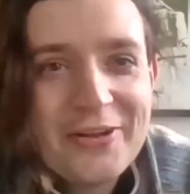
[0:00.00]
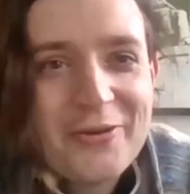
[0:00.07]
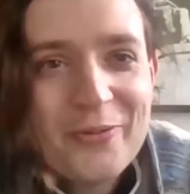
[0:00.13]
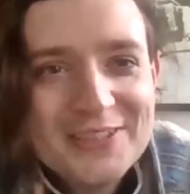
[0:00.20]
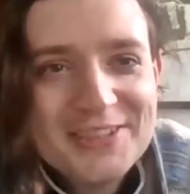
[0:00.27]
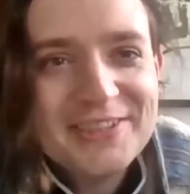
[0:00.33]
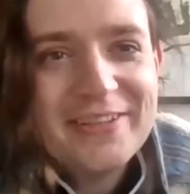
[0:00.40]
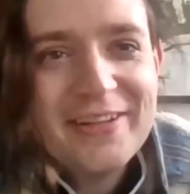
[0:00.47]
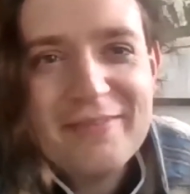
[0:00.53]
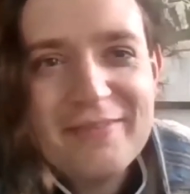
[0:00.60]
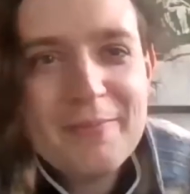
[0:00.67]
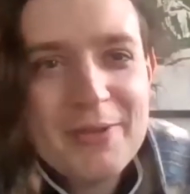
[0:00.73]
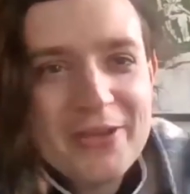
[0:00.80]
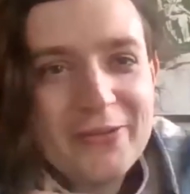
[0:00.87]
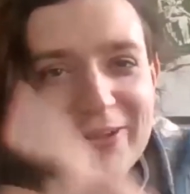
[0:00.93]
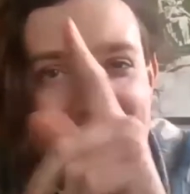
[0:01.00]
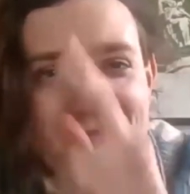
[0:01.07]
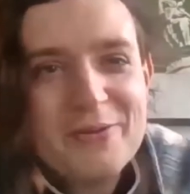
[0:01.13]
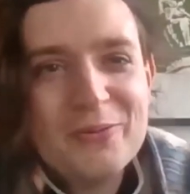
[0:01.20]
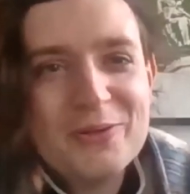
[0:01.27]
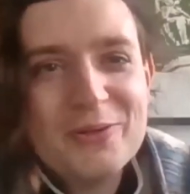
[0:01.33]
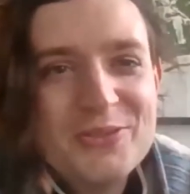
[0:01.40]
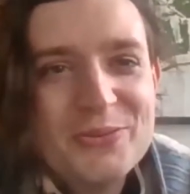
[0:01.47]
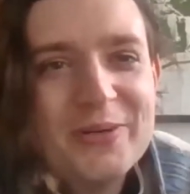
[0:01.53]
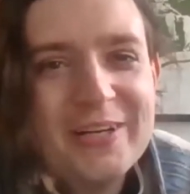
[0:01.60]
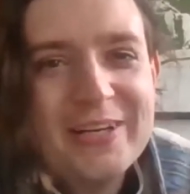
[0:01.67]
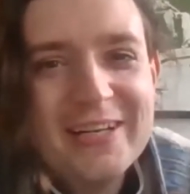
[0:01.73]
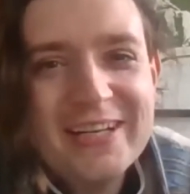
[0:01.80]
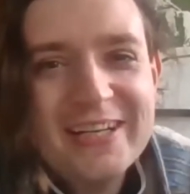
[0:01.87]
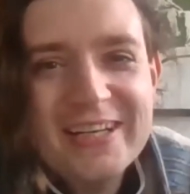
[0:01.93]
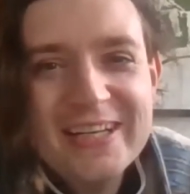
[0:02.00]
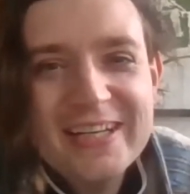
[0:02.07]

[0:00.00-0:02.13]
question, uh, Fabiola, if you want to uh,